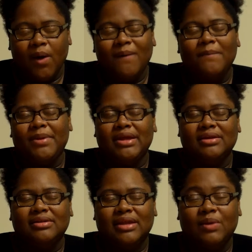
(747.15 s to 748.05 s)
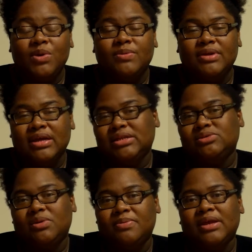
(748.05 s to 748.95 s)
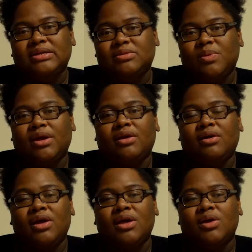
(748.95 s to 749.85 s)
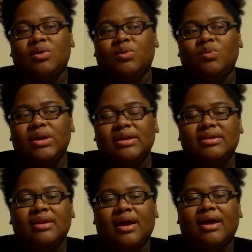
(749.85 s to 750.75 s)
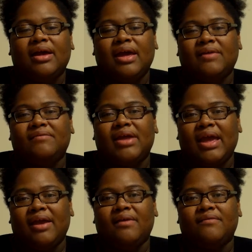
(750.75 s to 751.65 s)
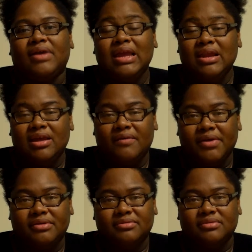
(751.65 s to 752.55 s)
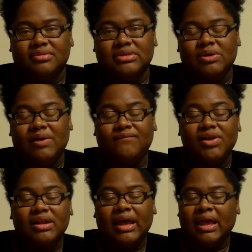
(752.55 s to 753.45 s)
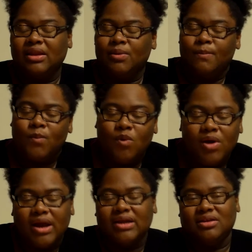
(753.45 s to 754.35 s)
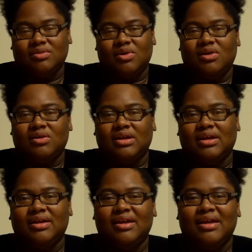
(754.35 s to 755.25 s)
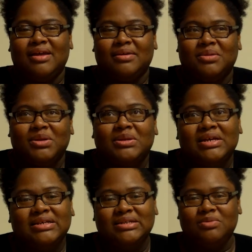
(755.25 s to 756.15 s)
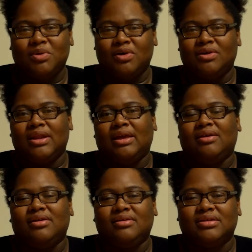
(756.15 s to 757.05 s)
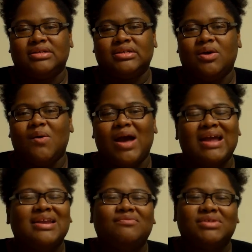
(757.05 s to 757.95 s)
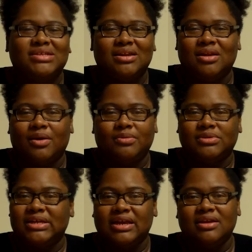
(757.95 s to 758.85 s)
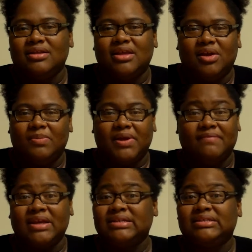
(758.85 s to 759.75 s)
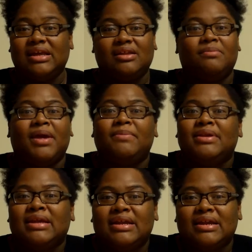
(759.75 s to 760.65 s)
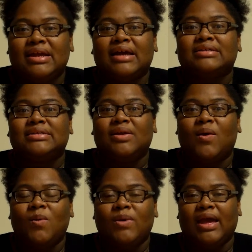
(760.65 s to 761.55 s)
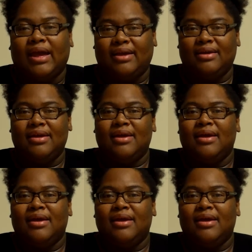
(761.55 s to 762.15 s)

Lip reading: hoping that we would get to a place where we did not have to have any of it. So I felt like the more I could do early, the less it would hurt later. So I never said no to any therapy. If they said the baby needed it, I said okay.